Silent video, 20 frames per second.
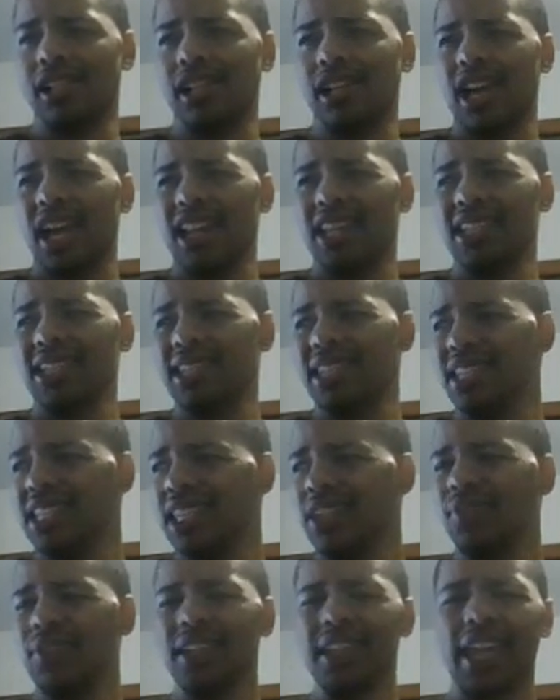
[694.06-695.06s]
And is
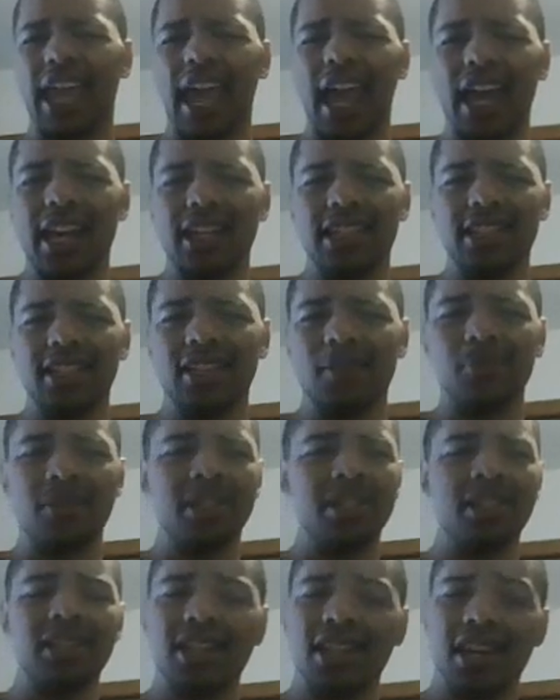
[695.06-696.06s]
it even canon? I
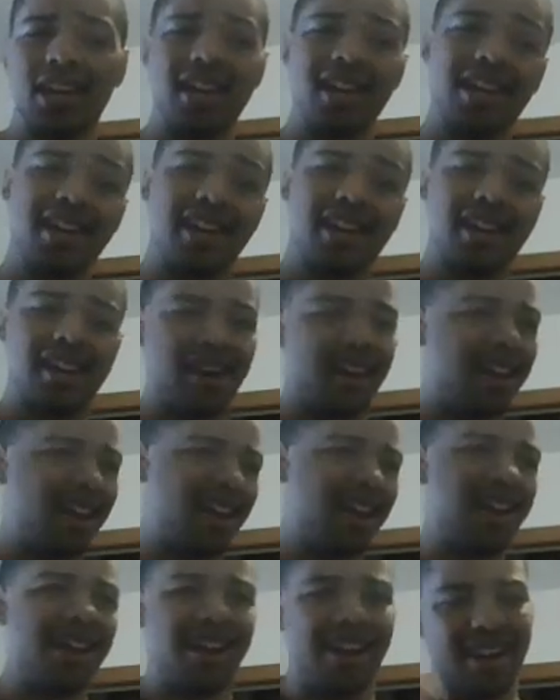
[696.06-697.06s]
mean,
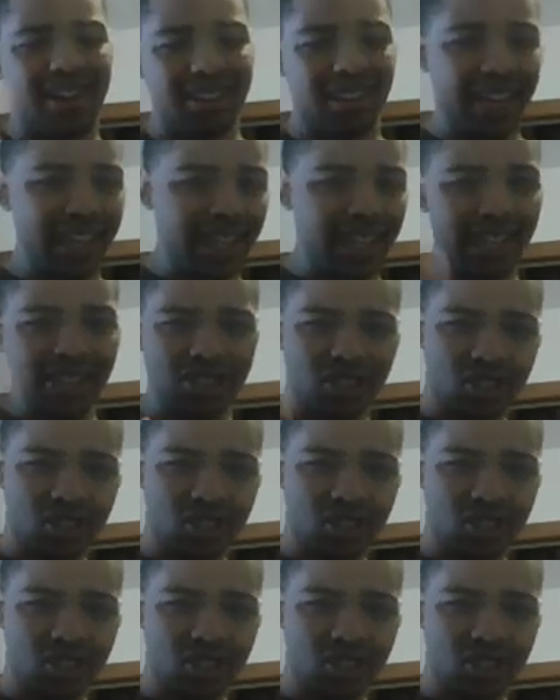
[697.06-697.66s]
like in